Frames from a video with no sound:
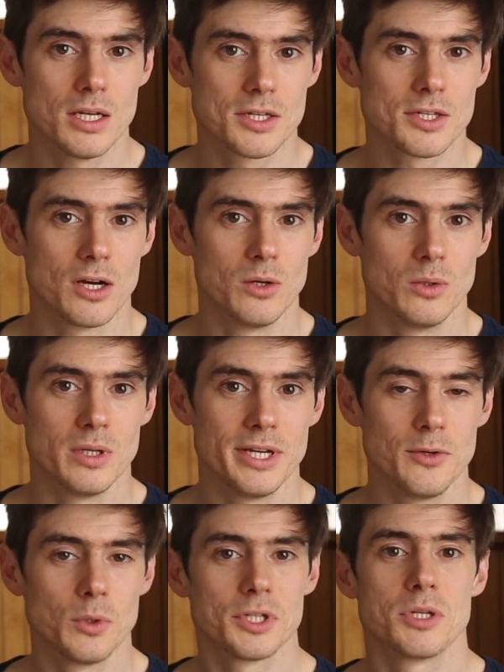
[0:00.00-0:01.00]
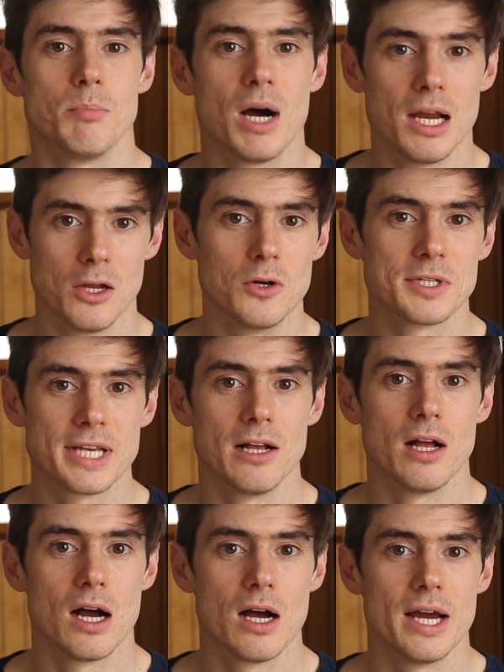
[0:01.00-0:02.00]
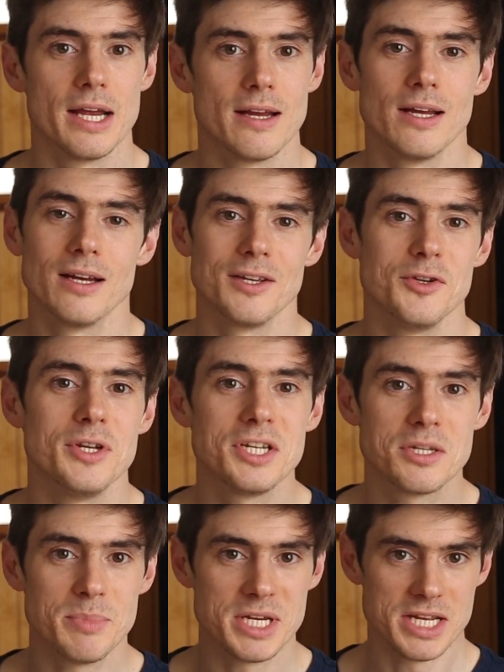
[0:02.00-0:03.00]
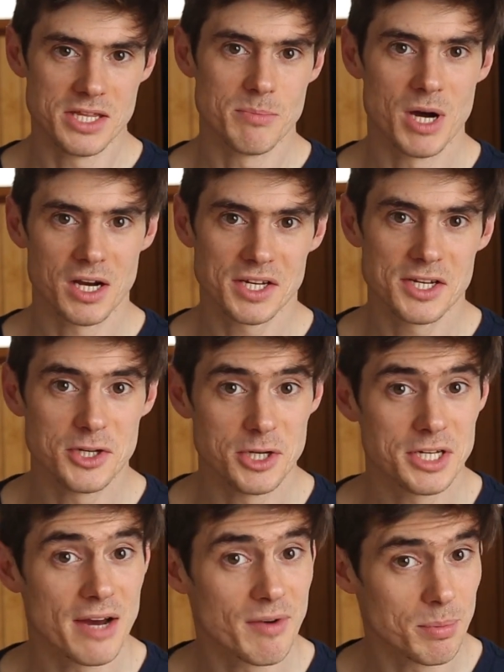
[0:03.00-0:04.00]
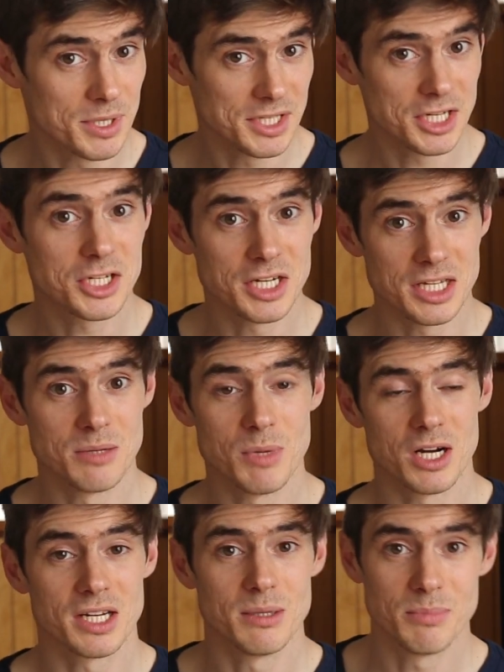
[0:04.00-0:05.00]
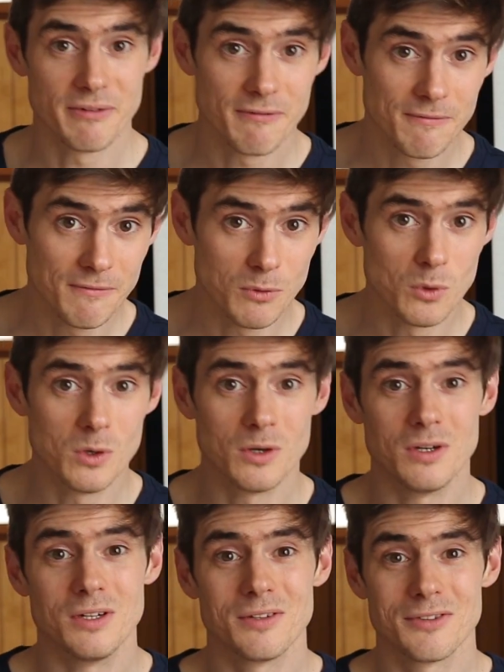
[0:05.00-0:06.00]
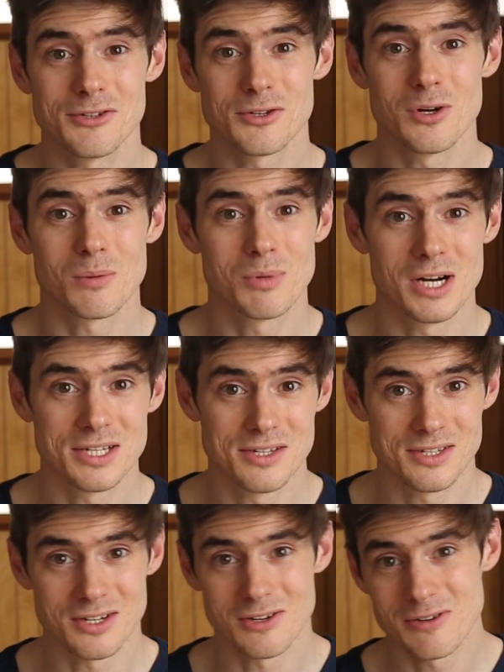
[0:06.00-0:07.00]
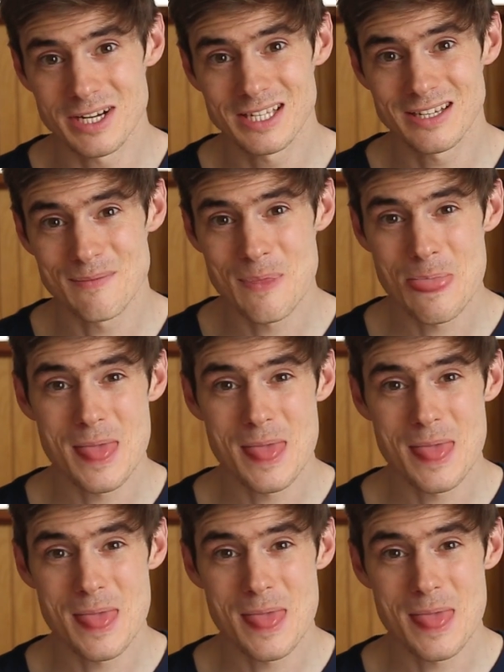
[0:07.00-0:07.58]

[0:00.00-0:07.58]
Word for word: So in order to buy low, sell high, you need to be in the market, you need to have a position in the market before the stock prices increase.